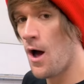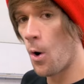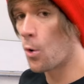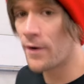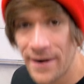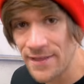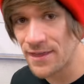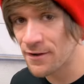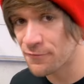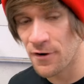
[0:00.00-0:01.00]
or
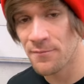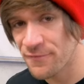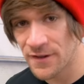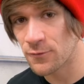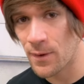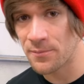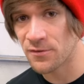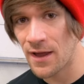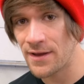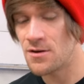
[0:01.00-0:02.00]
anything from Fit's
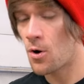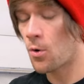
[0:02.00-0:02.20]
website,